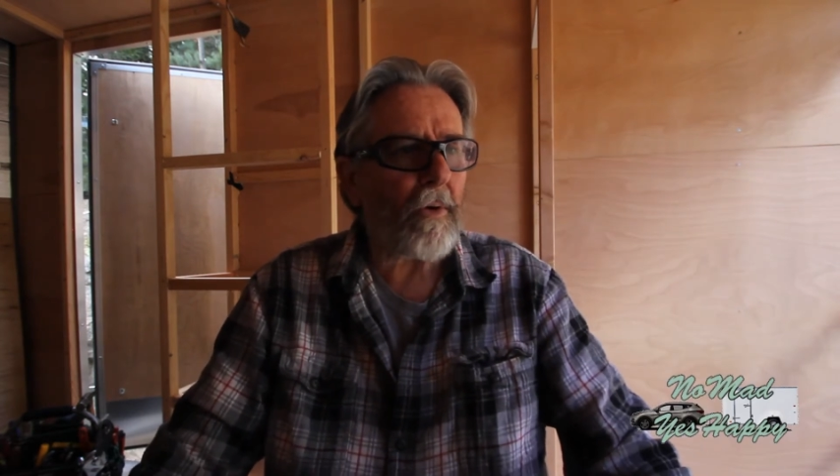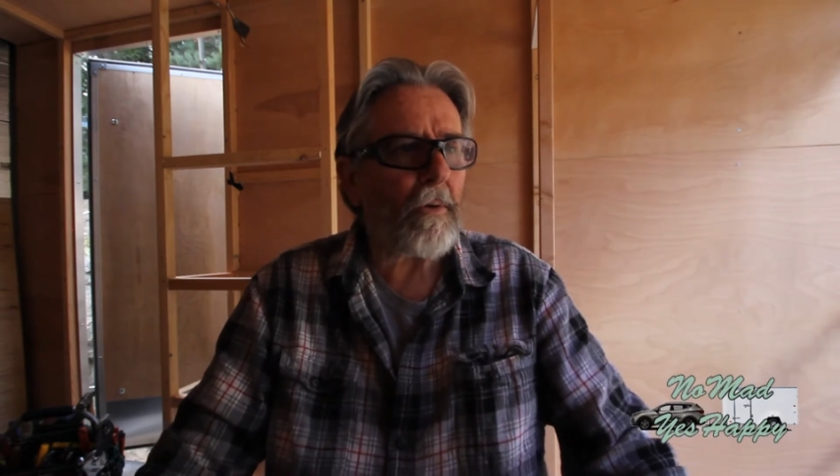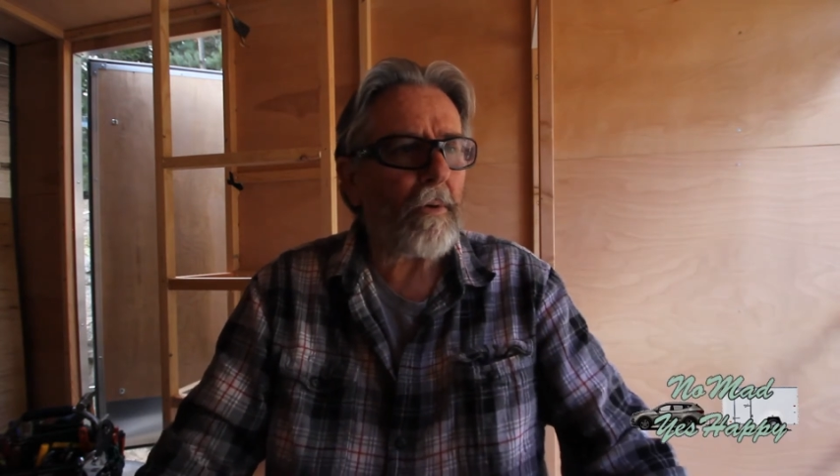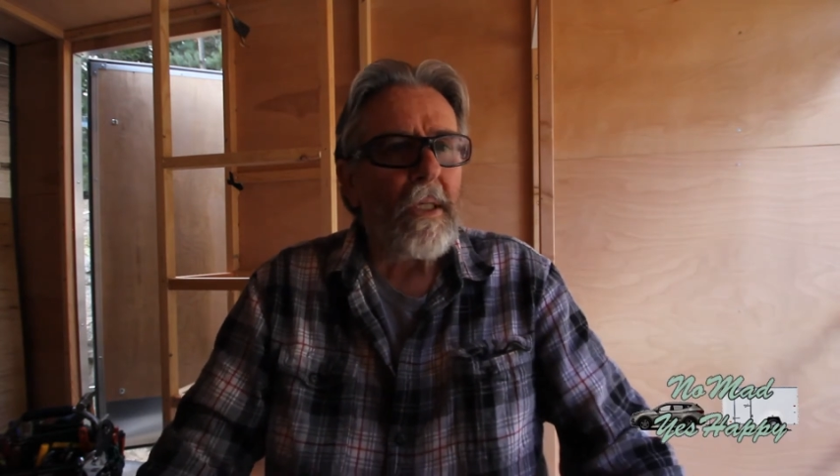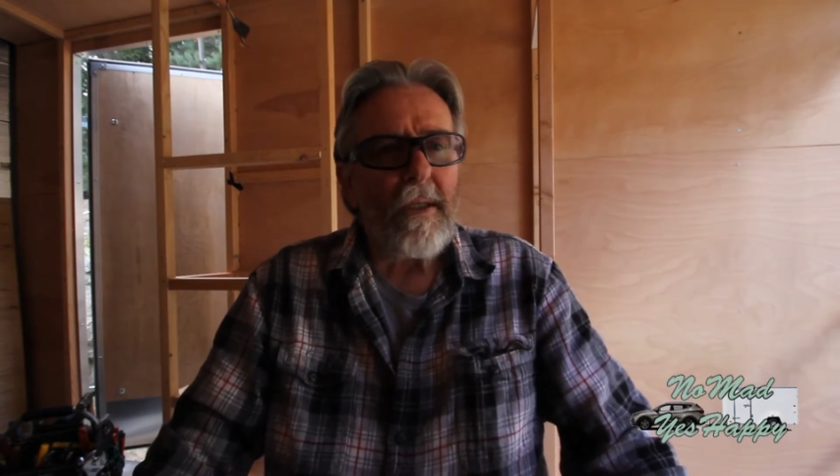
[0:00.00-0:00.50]

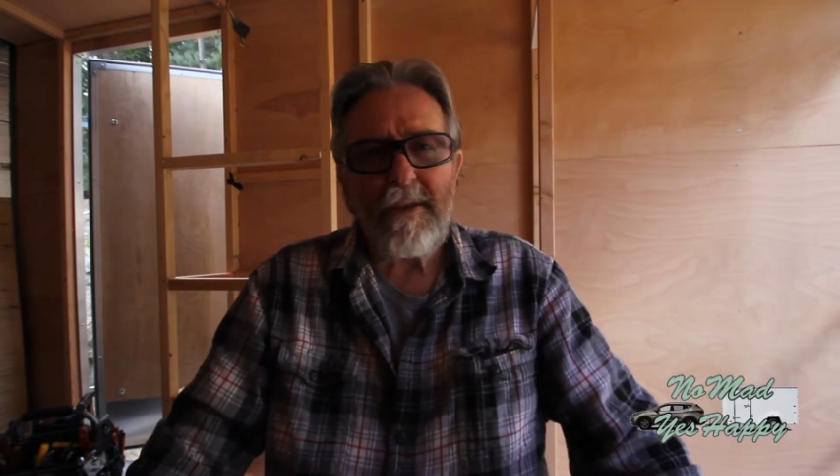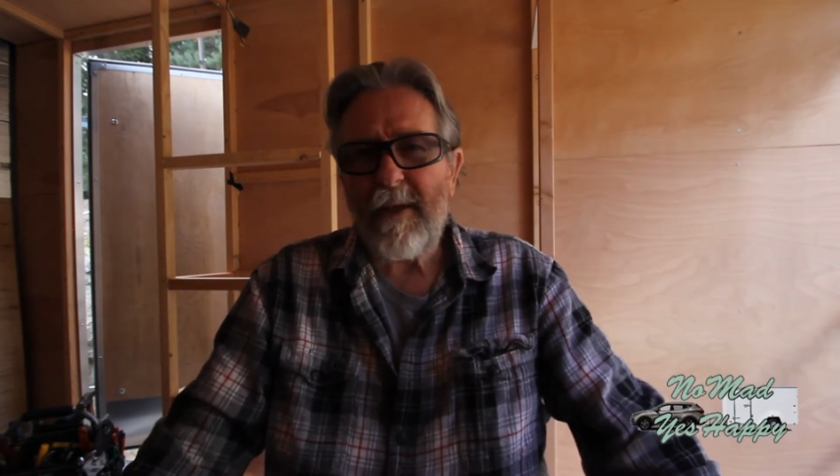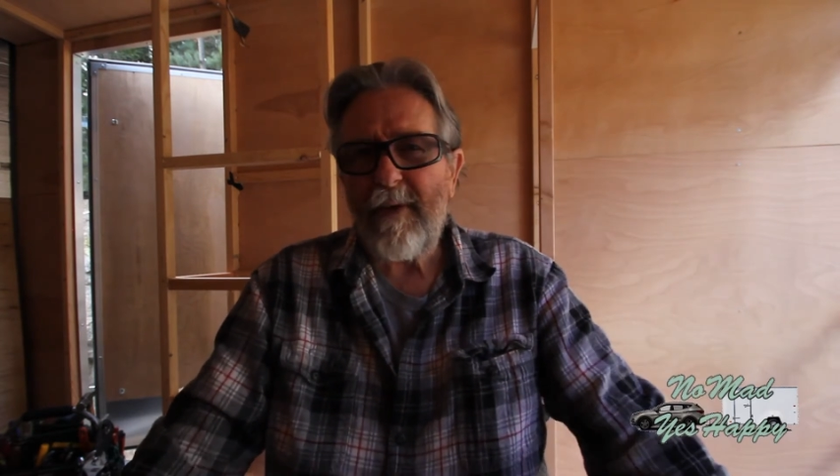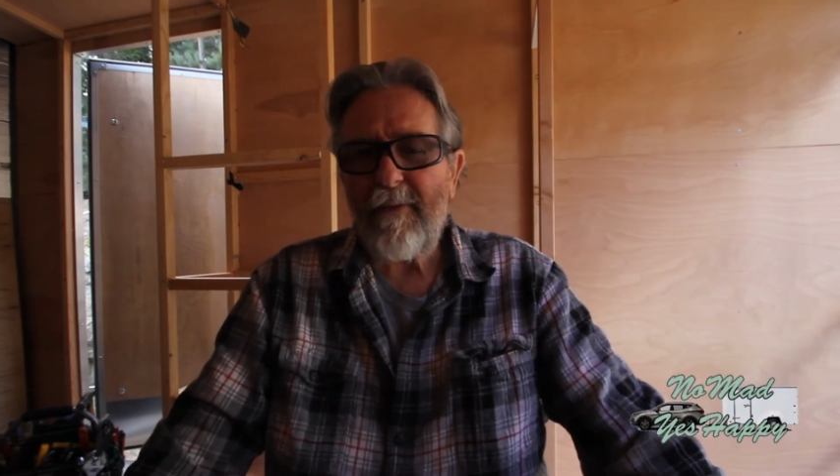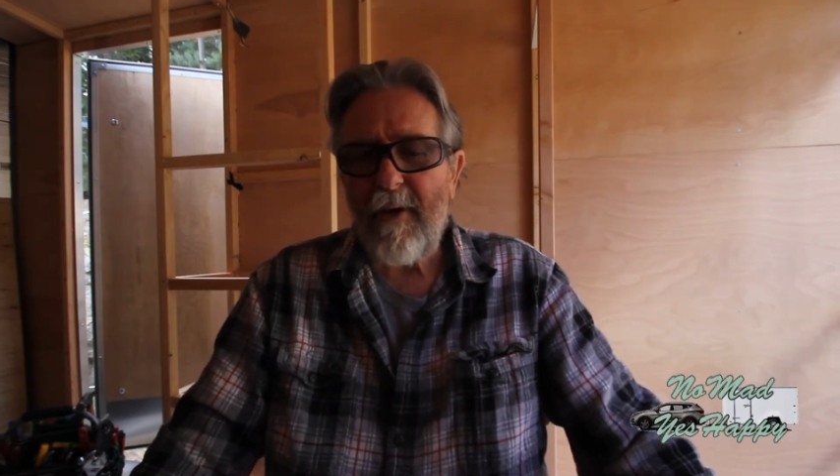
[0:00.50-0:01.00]
So
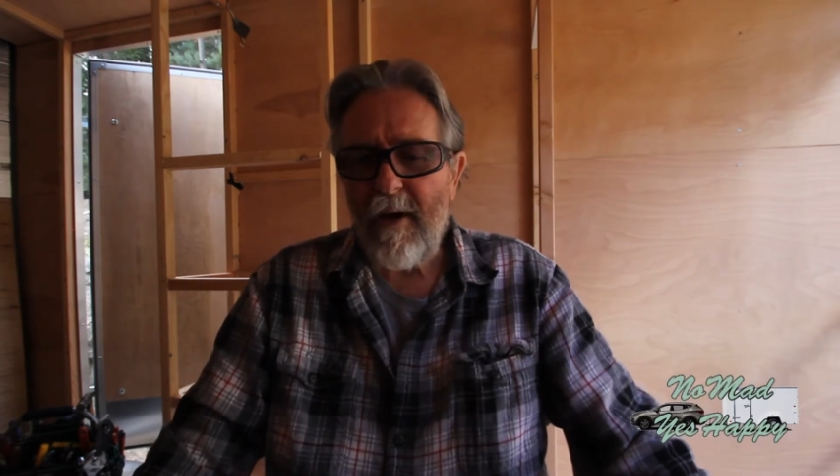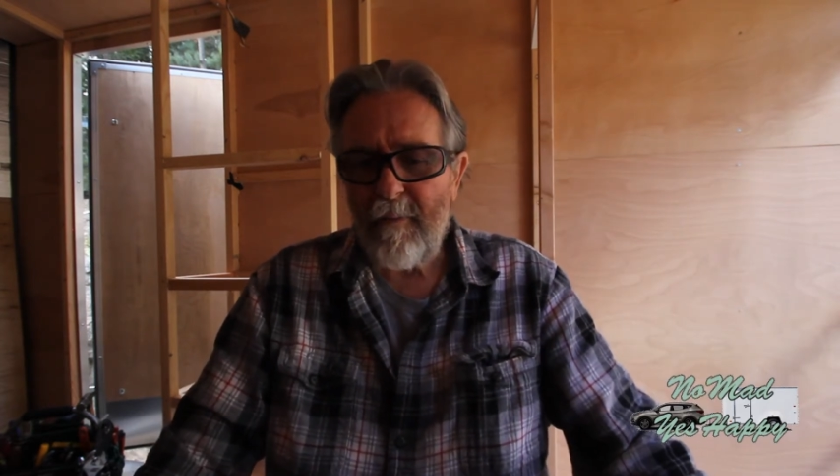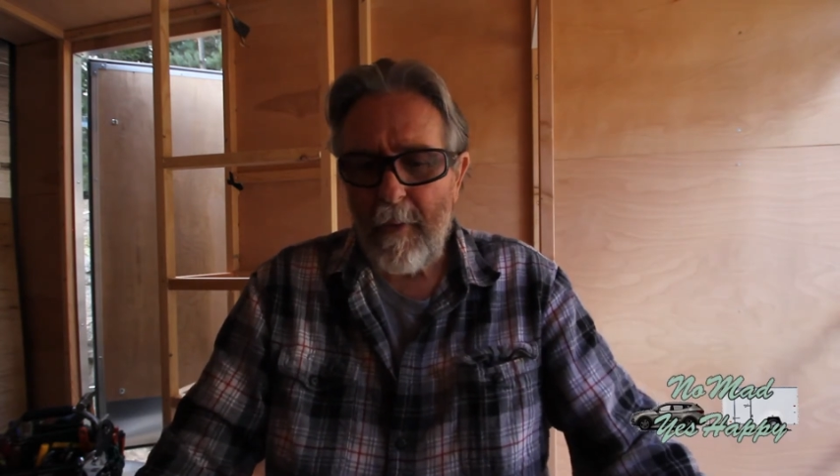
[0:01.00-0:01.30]
75